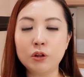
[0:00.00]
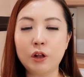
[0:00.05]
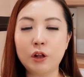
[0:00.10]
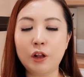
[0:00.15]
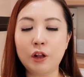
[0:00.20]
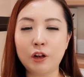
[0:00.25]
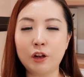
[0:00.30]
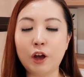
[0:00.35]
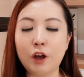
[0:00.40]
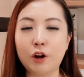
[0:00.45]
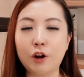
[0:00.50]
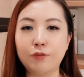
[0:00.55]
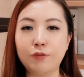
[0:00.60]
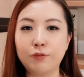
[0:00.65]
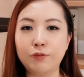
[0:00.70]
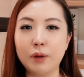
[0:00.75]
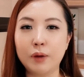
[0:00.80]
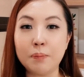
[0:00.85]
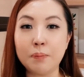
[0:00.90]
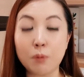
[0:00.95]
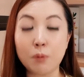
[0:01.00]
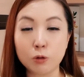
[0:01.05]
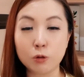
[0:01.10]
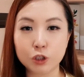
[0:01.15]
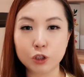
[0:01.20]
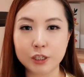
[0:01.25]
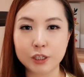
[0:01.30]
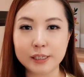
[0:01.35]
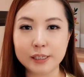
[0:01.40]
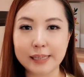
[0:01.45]
lot of
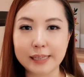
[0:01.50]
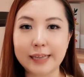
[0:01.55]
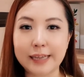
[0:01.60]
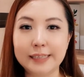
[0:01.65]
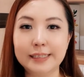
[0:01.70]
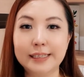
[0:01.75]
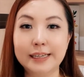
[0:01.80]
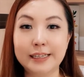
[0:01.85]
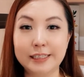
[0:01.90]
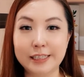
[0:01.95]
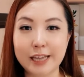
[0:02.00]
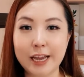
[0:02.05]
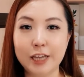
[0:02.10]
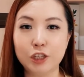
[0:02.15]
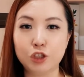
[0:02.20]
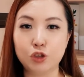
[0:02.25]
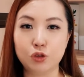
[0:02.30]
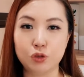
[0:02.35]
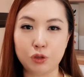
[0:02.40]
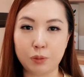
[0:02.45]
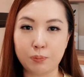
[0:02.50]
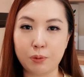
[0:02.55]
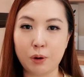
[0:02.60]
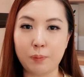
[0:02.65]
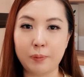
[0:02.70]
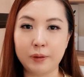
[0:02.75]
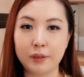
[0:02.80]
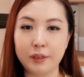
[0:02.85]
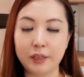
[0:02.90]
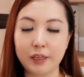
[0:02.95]
emotions that is attached to the
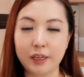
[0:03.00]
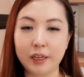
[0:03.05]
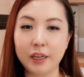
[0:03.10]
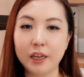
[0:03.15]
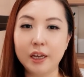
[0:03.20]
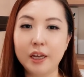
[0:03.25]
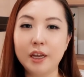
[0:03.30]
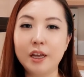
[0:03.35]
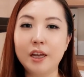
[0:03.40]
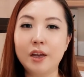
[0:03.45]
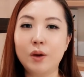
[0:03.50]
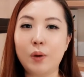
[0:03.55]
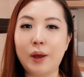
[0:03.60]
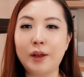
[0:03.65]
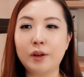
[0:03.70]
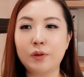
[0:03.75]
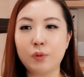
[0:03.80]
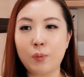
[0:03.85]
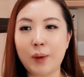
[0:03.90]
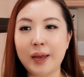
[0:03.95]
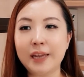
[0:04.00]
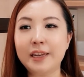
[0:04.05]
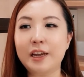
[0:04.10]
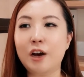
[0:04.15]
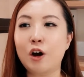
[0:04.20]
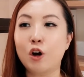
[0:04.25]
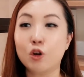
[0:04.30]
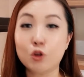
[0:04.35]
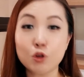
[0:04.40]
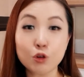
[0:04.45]
property. And when
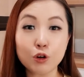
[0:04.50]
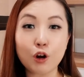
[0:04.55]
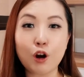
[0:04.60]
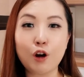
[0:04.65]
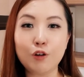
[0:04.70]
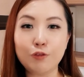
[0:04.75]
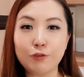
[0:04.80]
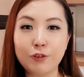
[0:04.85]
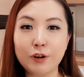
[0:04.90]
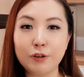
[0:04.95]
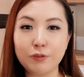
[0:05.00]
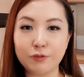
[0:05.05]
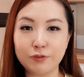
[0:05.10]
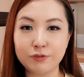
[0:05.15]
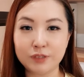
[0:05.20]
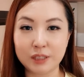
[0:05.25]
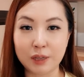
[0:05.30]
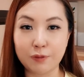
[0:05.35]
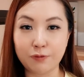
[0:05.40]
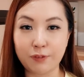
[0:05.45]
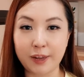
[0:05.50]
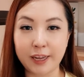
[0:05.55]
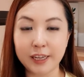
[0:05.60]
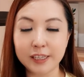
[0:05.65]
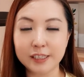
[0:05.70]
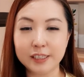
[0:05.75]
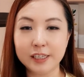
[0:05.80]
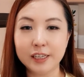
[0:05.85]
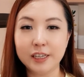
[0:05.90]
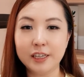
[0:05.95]
a good offer
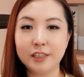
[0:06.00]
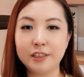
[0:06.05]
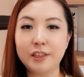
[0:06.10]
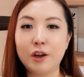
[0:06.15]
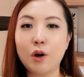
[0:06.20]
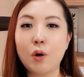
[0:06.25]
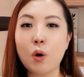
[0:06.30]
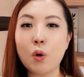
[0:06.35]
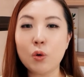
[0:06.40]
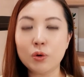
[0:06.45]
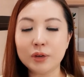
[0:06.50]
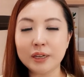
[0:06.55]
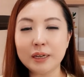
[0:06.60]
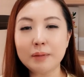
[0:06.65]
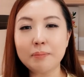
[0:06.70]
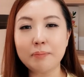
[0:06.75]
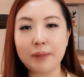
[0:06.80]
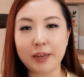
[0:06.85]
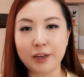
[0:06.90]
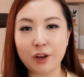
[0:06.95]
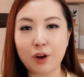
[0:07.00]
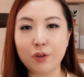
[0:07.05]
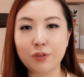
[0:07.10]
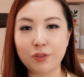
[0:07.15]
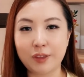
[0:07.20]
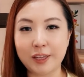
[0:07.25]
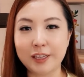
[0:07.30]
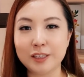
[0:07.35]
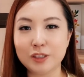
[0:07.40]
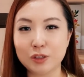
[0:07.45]
surfaces, the owner may not
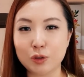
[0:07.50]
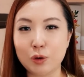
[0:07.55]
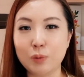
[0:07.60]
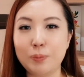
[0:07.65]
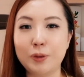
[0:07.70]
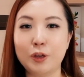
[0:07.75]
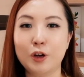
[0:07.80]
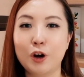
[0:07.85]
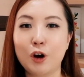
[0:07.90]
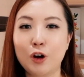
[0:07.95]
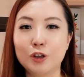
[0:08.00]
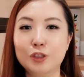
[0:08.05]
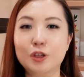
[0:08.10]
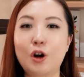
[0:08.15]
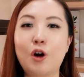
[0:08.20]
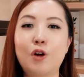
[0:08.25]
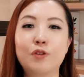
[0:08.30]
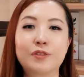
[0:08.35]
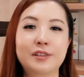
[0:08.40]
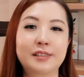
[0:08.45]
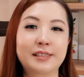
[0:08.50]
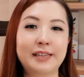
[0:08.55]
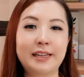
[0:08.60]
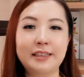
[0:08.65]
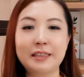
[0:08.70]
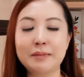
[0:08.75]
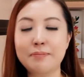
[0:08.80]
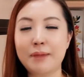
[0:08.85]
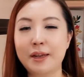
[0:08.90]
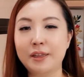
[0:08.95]
think so because of the
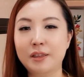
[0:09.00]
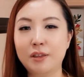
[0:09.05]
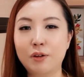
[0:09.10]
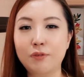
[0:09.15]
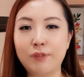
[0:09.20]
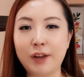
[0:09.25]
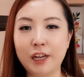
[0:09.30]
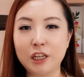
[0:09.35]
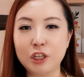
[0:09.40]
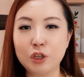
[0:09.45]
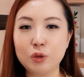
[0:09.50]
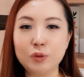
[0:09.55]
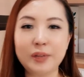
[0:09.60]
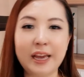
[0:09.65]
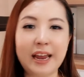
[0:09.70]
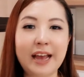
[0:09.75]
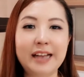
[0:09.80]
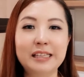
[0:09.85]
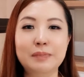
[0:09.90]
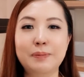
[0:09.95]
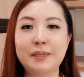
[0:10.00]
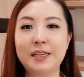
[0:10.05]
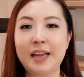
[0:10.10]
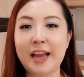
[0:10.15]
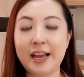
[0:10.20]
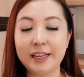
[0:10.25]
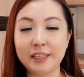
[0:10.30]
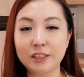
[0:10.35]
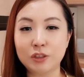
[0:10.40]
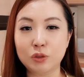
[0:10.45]
sentimental value that has been
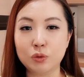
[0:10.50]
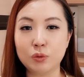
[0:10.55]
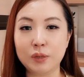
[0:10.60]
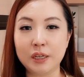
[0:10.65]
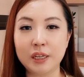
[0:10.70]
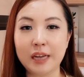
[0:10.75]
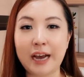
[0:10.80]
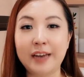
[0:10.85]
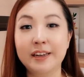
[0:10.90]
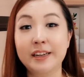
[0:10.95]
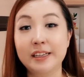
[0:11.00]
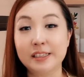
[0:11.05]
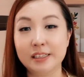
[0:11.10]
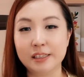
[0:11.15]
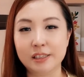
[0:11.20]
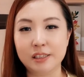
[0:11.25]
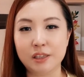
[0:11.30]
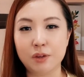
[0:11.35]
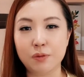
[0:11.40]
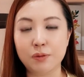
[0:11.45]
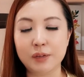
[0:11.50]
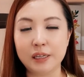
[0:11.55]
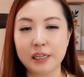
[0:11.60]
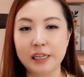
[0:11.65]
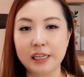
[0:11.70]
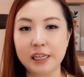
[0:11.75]
added to it unnecessarily.